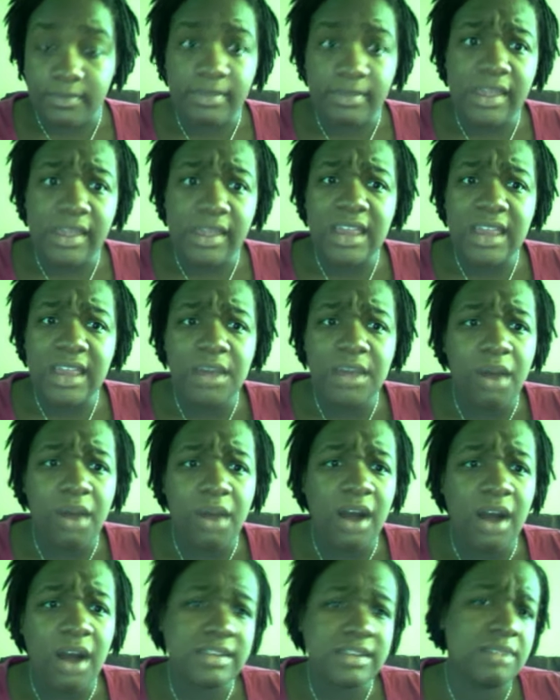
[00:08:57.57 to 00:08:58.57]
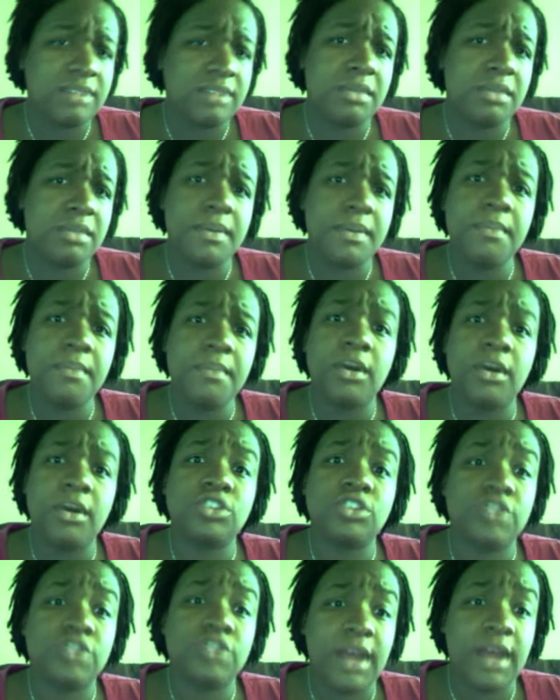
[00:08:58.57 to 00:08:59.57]
and they were awesome. The people are
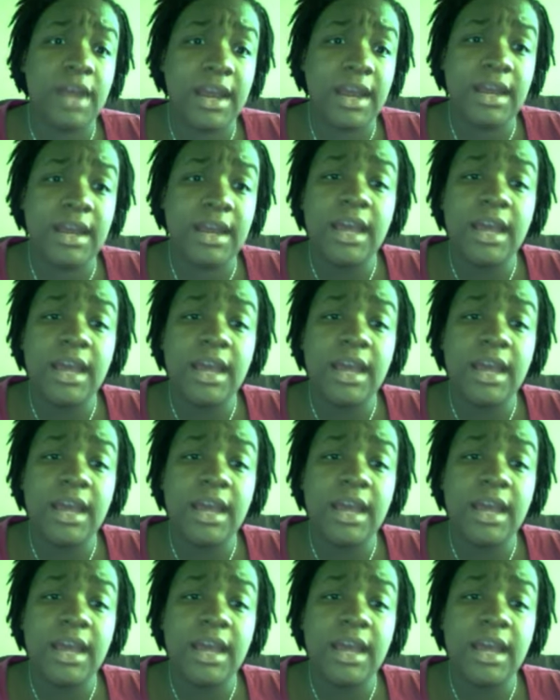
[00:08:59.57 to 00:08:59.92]
trained